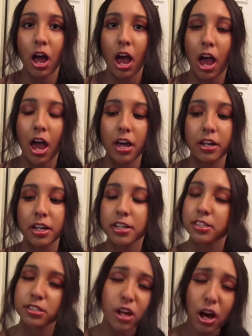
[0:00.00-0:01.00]
And
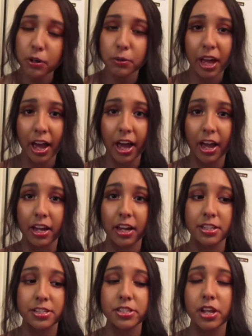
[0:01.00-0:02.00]
it's not okay.
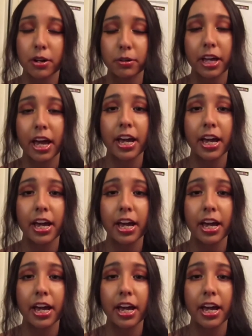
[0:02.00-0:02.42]
It's not okay.